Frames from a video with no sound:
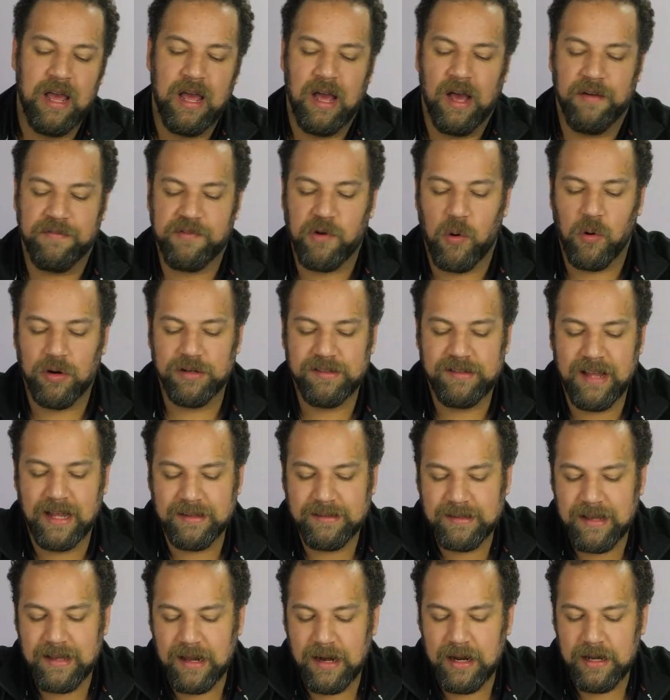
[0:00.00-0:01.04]
Of course, that's
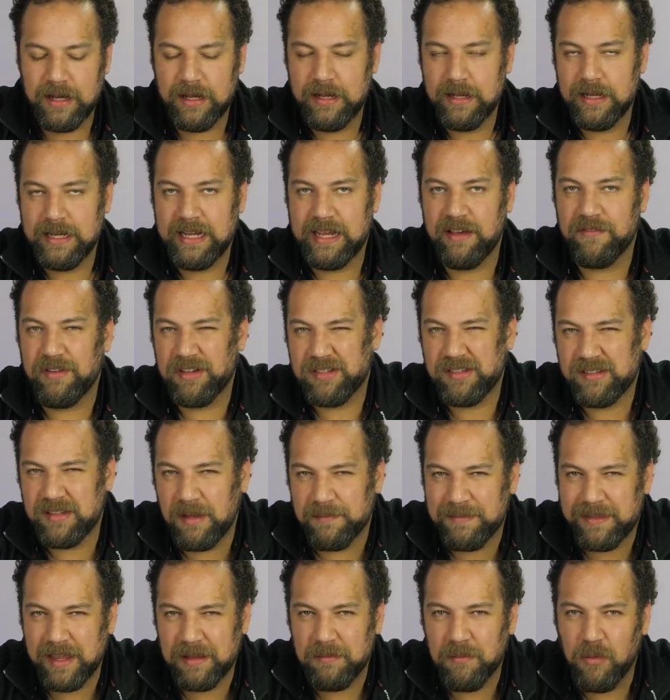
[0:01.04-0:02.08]
going to give us
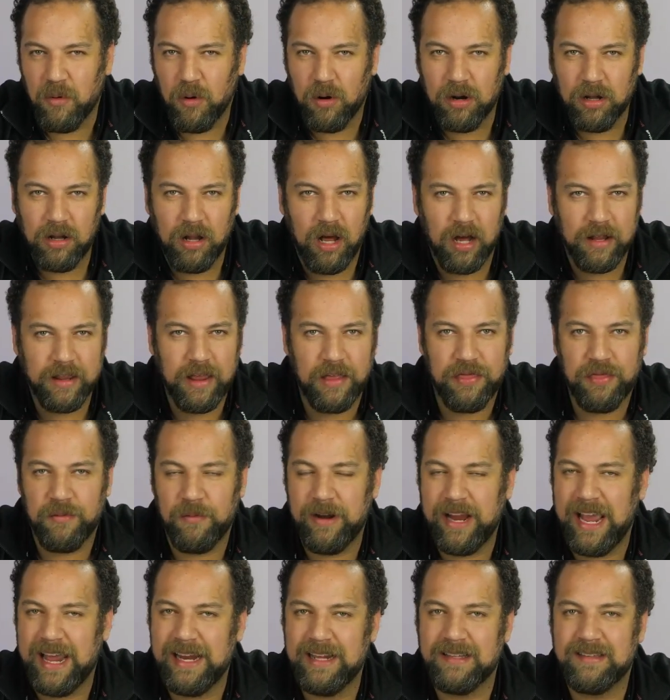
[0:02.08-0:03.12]
something more along the
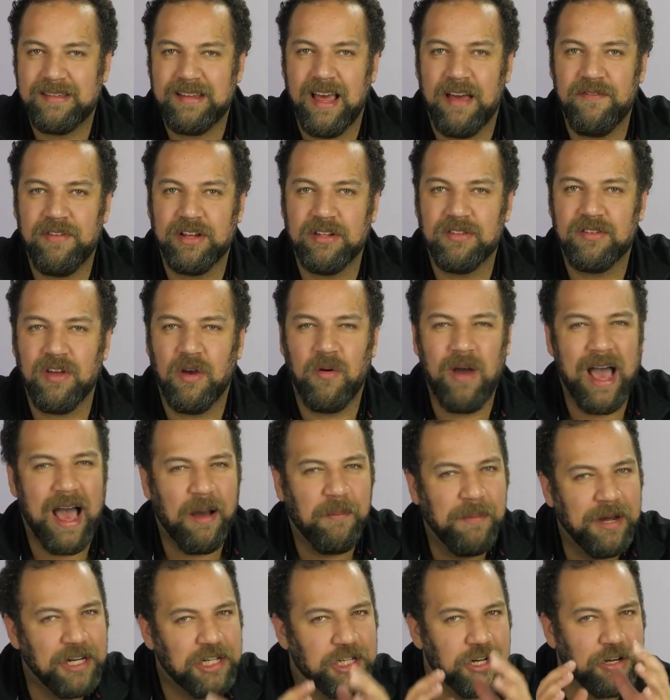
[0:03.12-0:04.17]
387. So how
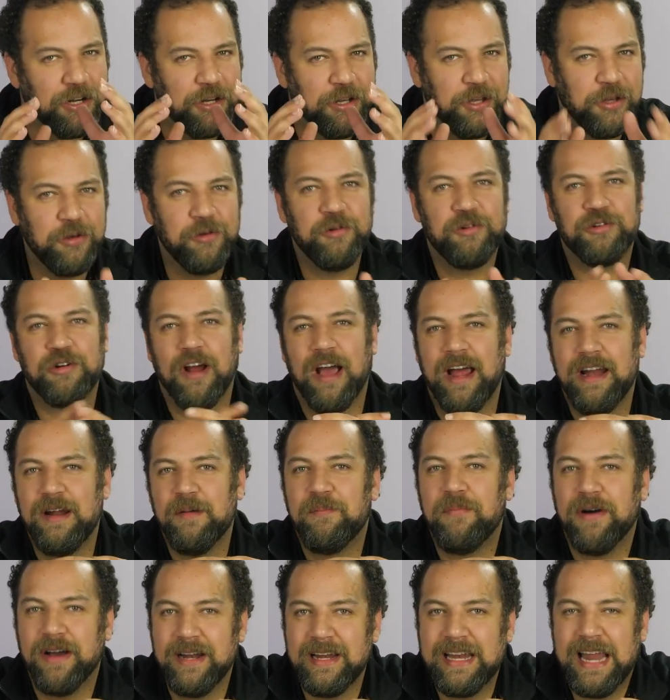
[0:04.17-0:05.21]
much are you trying to
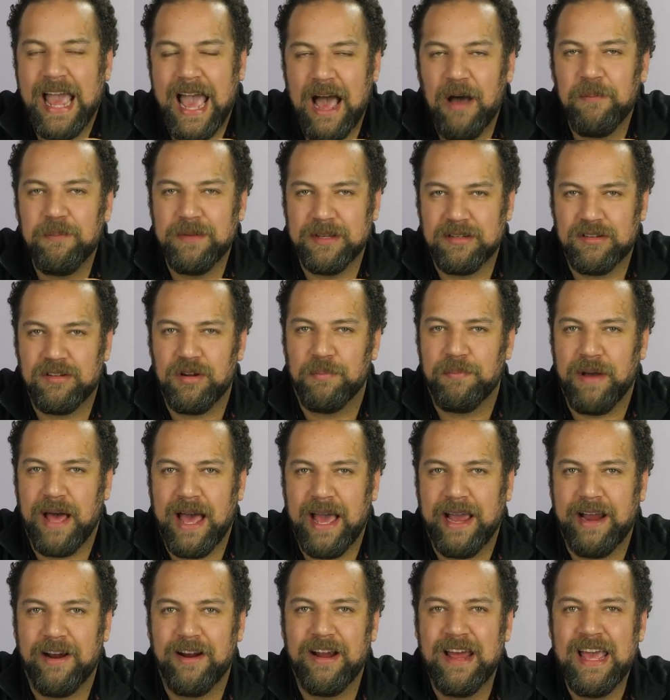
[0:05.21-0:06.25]
put down, Mr.
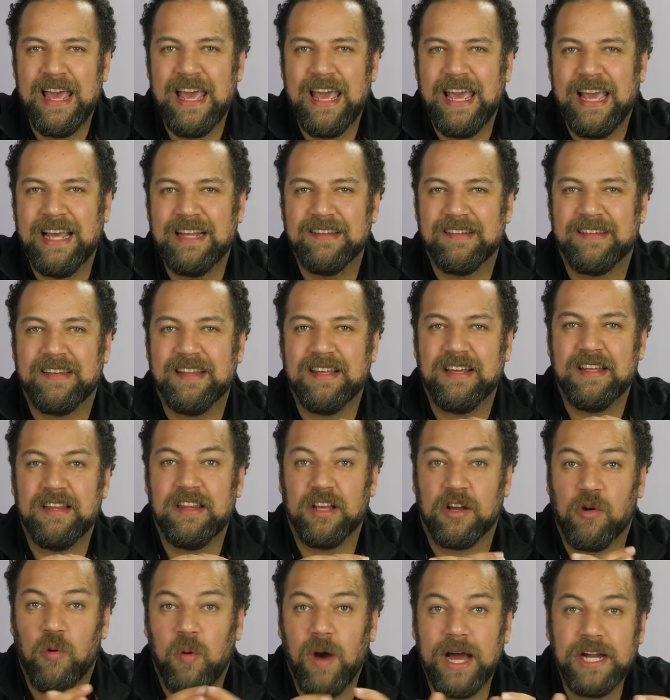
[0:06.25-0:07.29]
Buyer, is the
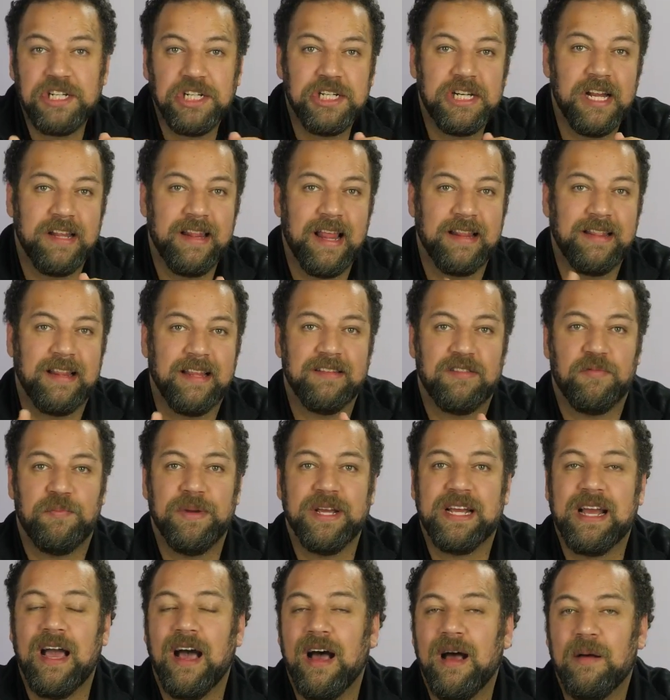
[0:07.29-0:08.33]
question that this
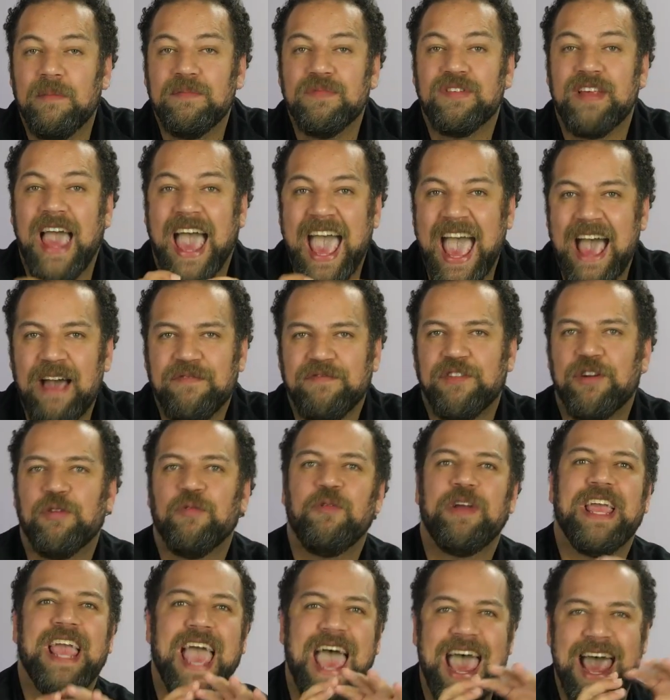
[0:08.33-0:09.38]
becomes after
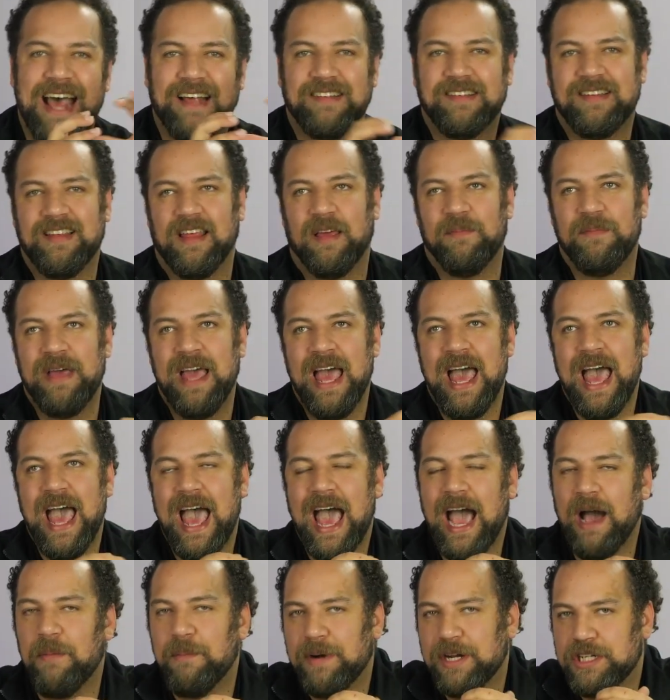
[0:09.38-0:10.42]
we ask them
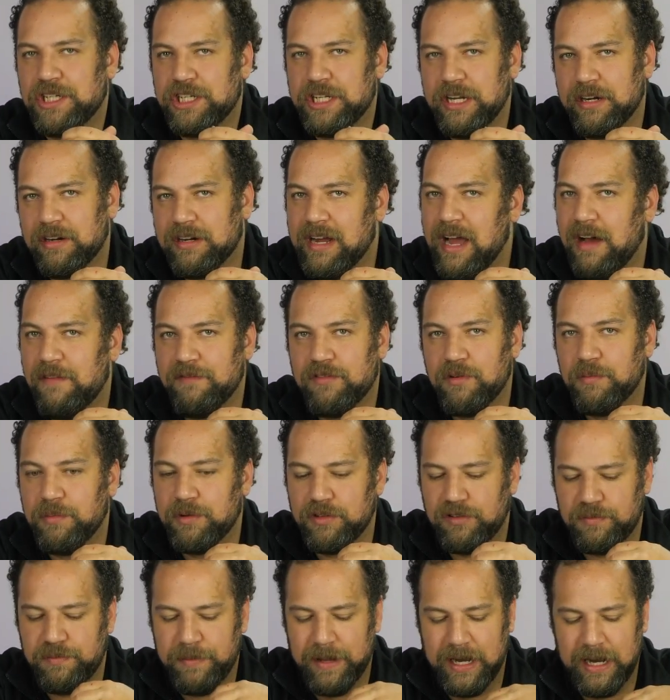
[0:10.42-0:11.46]
how much they're comfortable
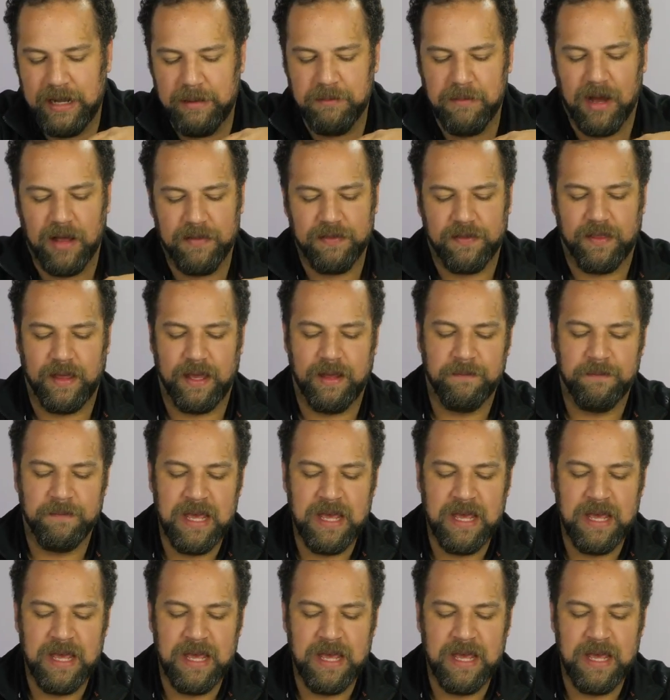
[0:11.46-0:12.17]
spending monthly.